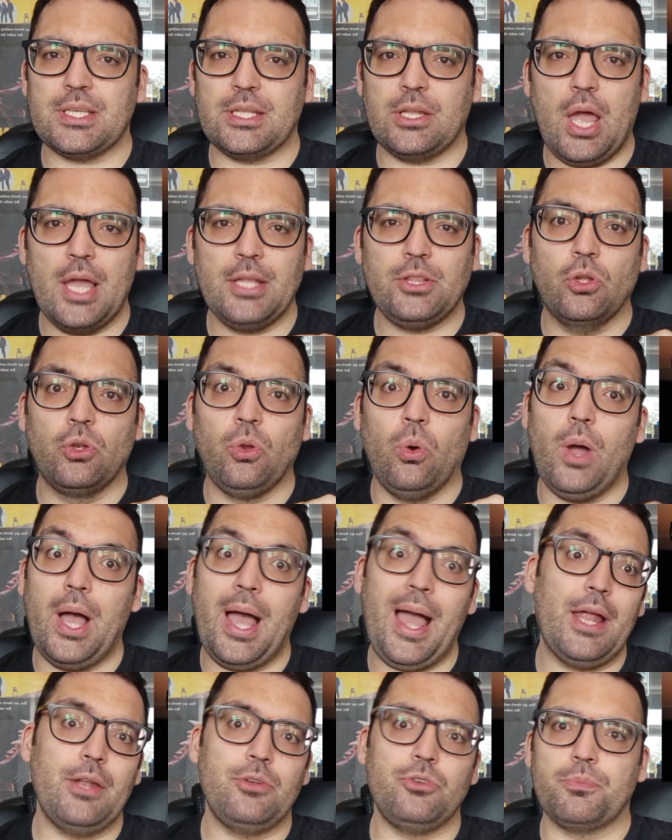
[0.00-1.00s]
I, I don't know
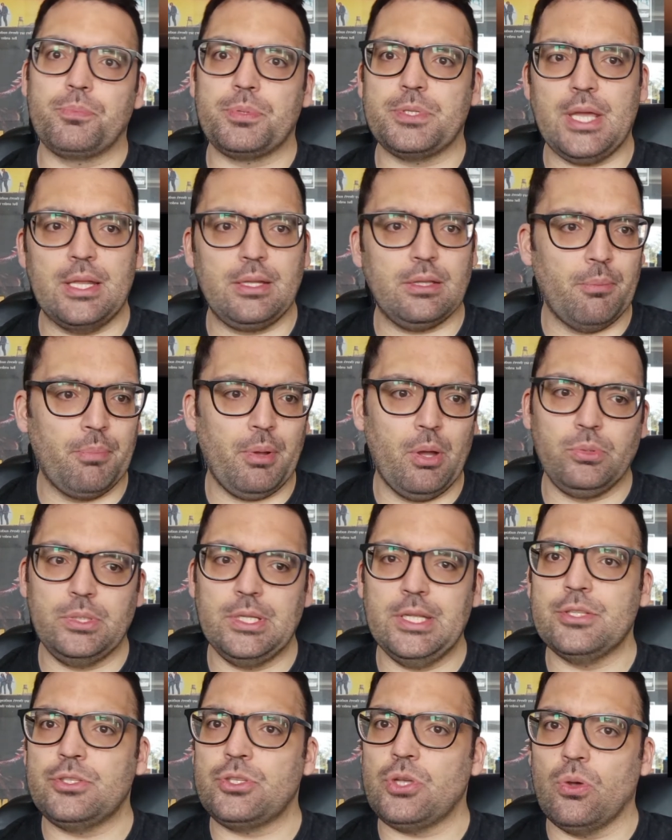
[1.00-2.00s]
hundred percent about
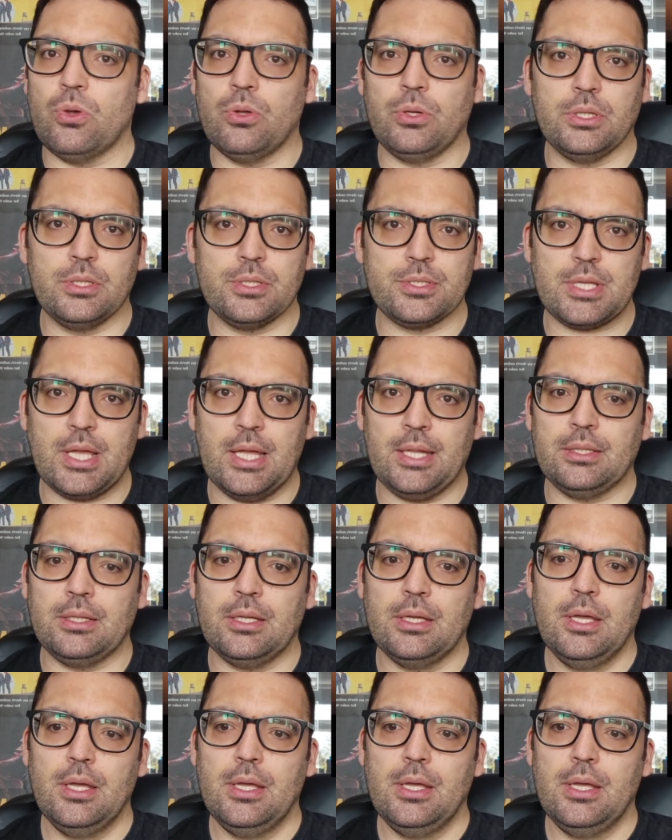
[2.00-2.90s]
the Eternals, and